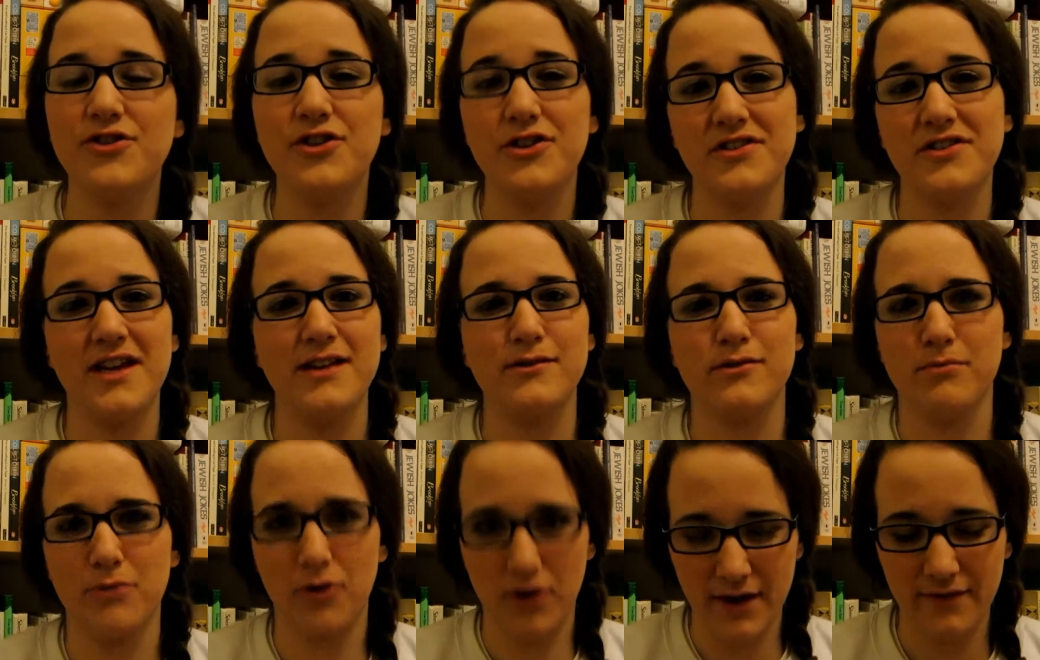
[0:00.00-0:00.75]
Tuesdays
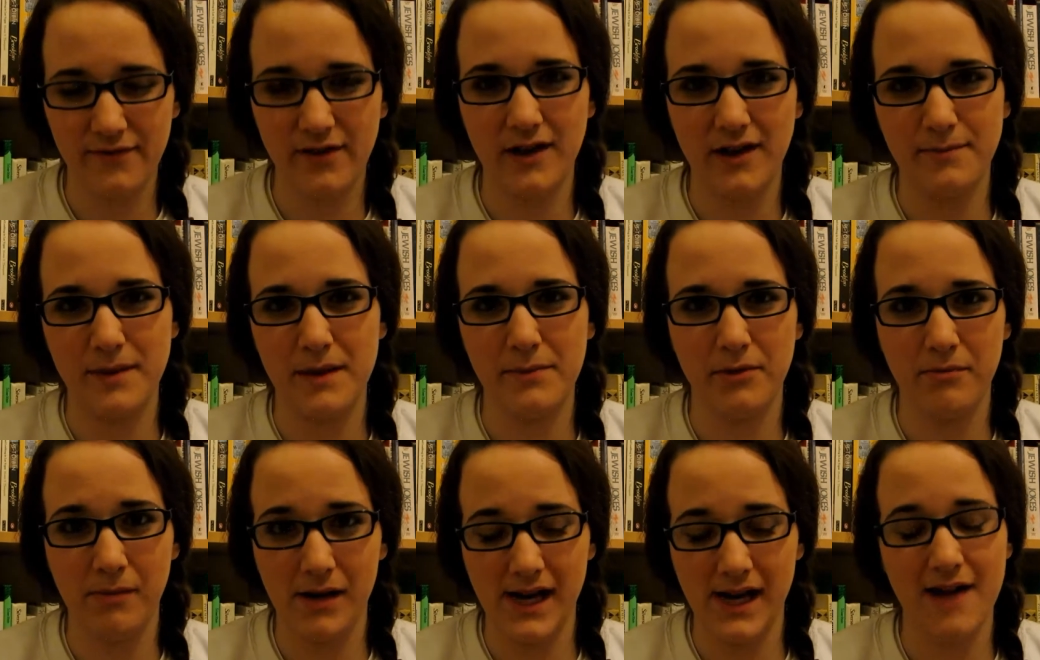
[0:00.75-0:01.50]
with Morrie 5,
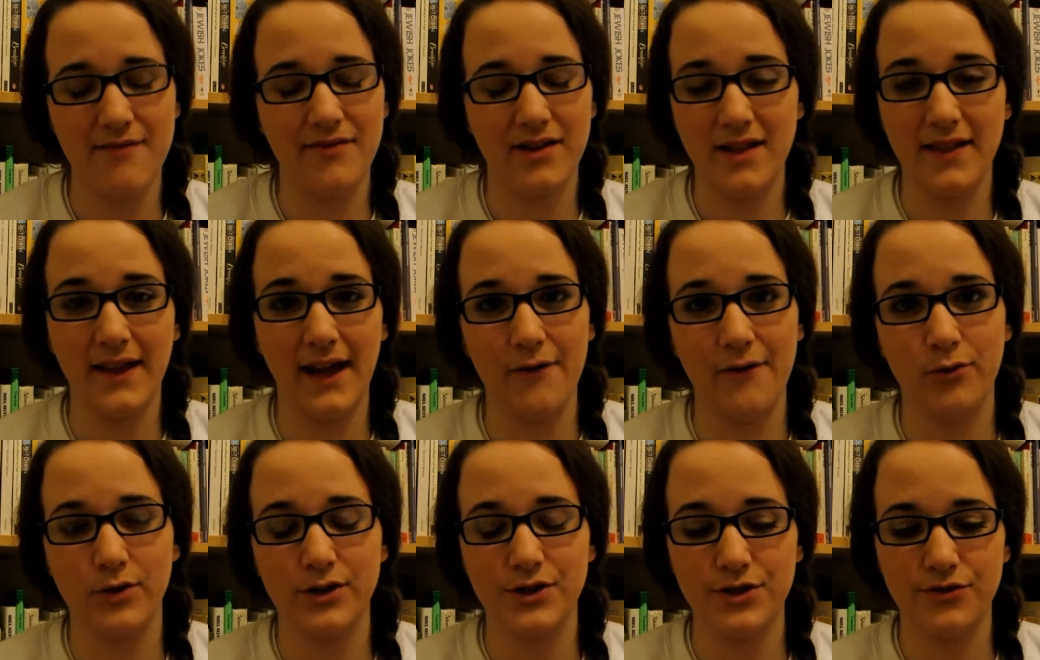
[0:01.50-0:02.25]
People You Meet in Heaven, I think
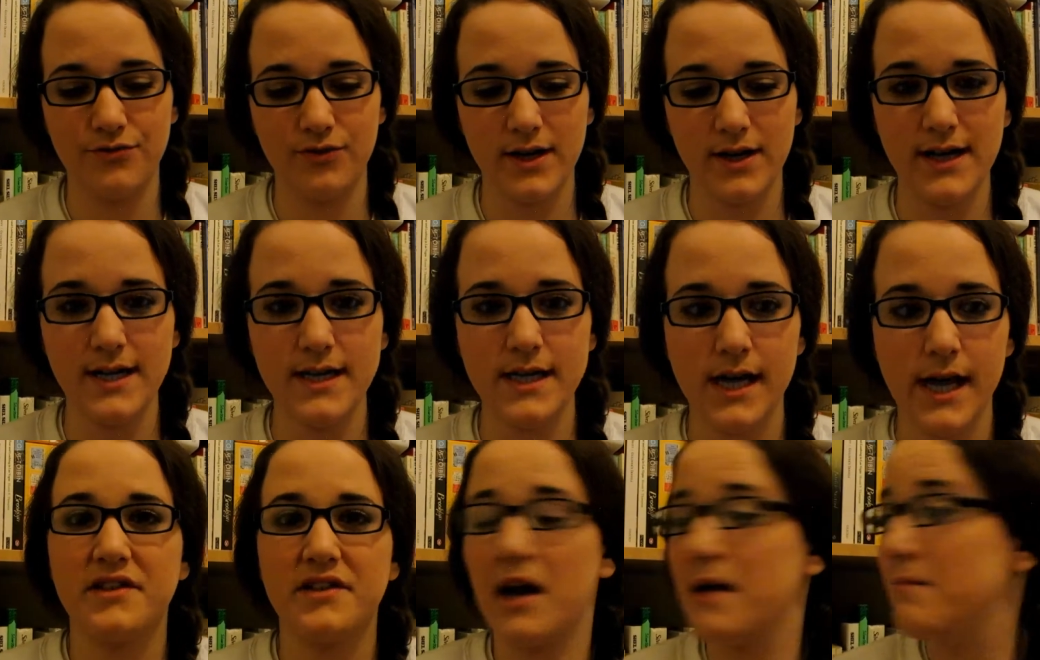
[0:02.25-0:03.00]
everyone should read.
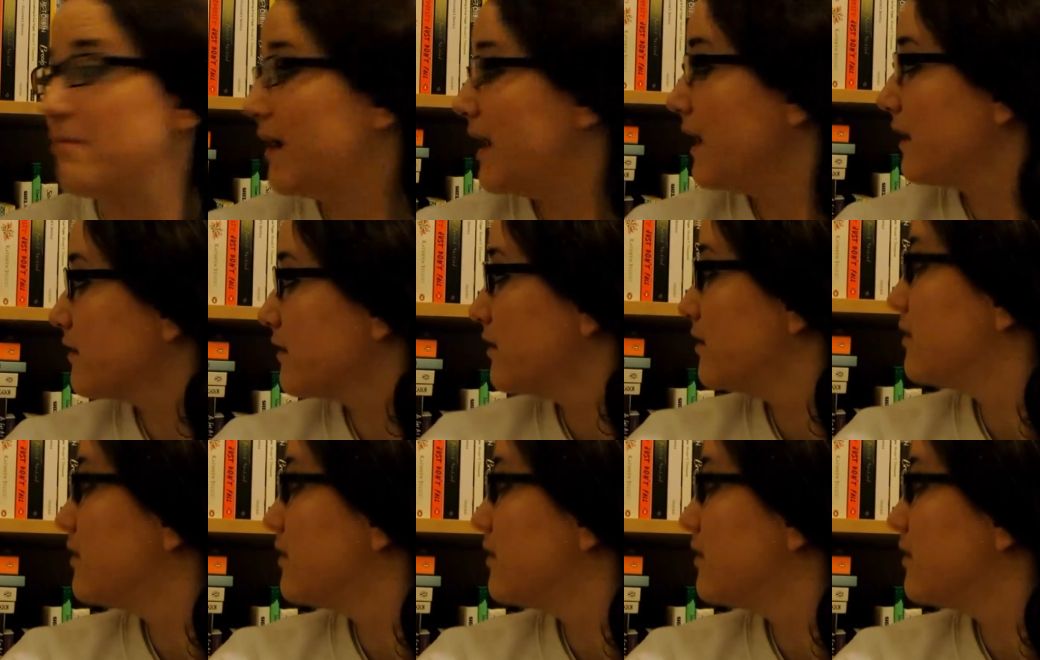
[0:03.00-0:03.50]
Steinbeck